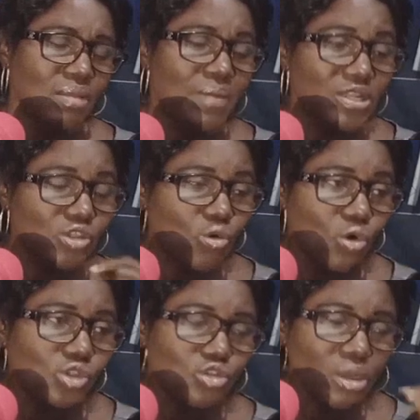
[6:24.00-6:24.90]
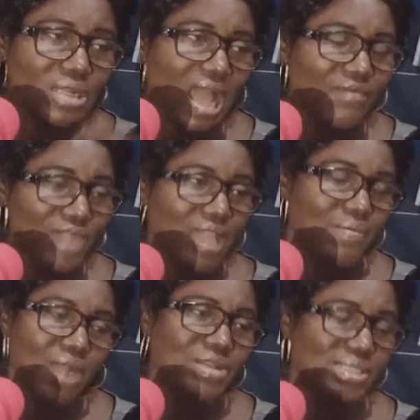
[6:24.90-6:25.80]
But schools don't have
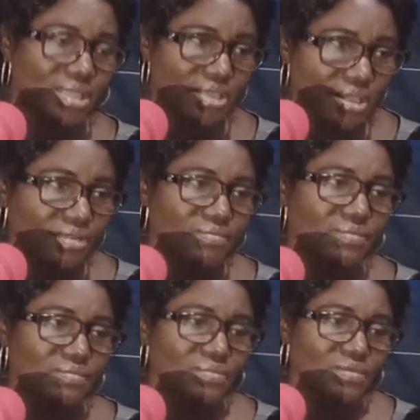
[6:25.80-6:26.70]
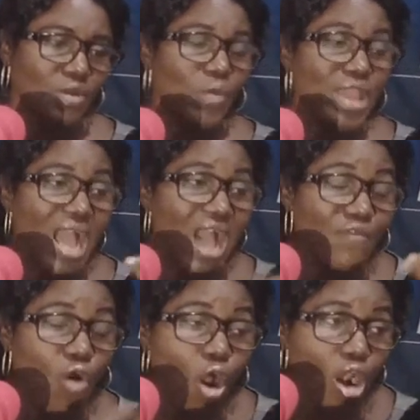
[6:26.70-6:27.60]
libraries again. We
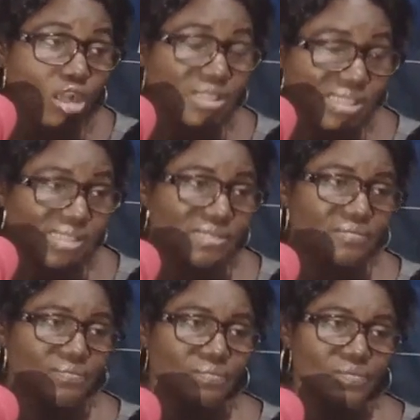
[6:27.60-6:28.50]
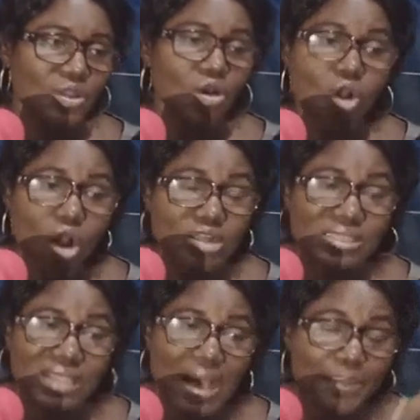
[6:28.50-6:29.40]
have halls.
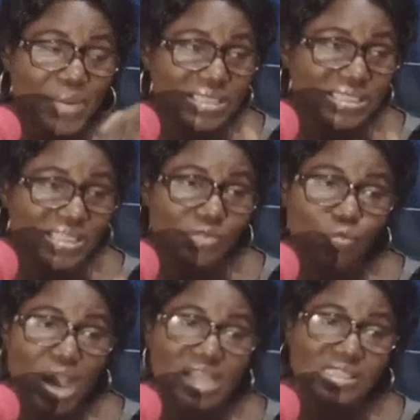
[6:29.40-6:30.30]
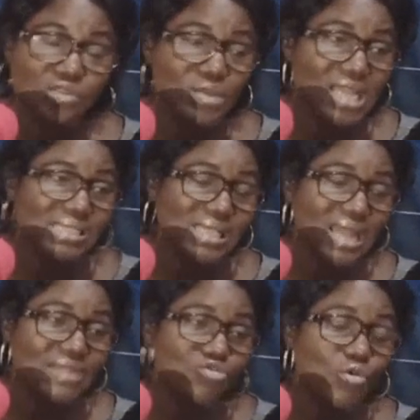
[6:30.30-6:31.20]
Halls are places where students
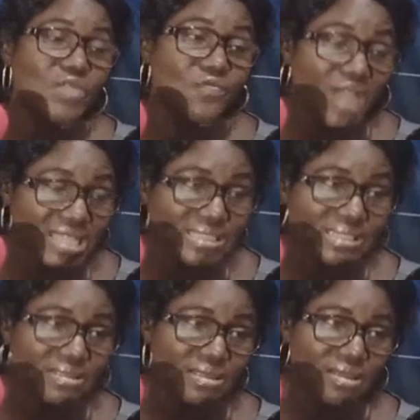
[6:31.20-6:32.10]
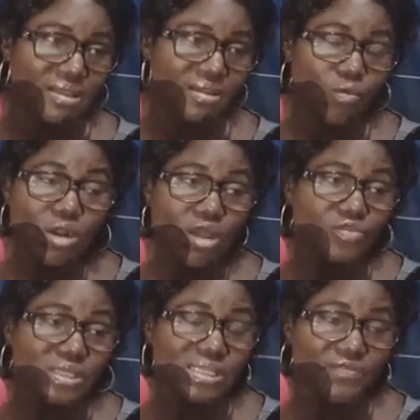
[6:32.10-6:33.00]
can do events. One
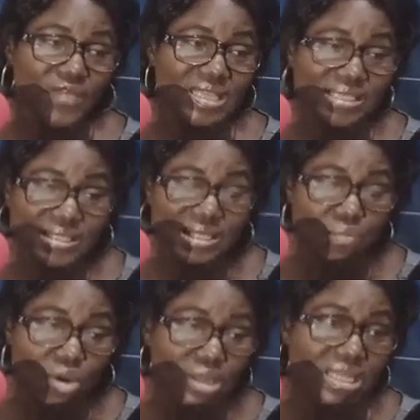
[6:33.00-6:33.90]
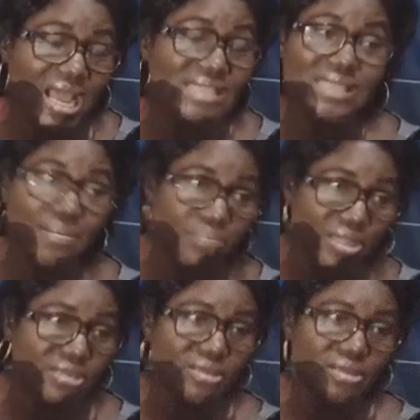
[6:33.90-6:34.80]
of those events is the morning
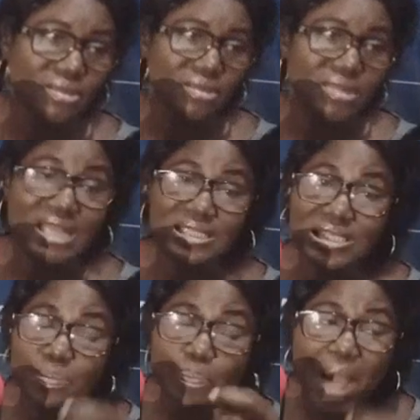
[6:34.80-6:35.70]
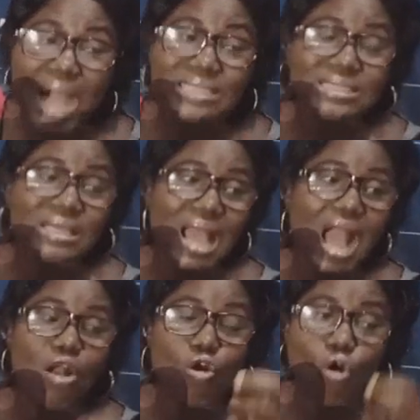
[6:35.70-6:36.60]
assembly. That is part
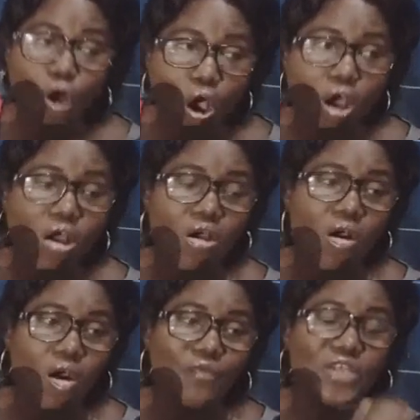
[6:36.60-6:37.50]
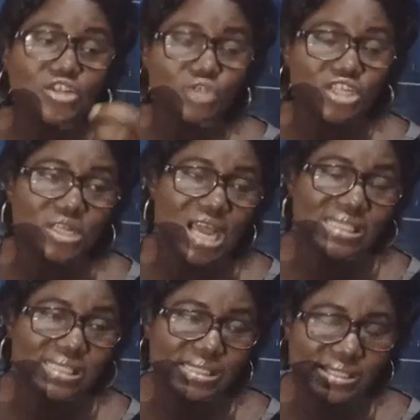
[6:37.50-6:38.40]
and core of educational
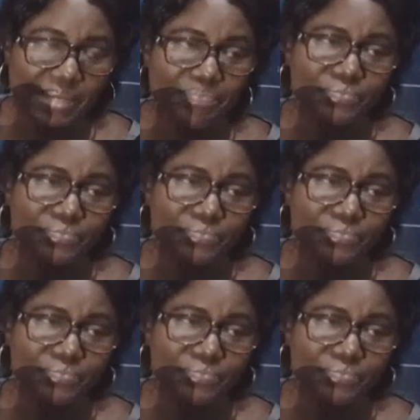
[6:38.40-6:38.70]
system.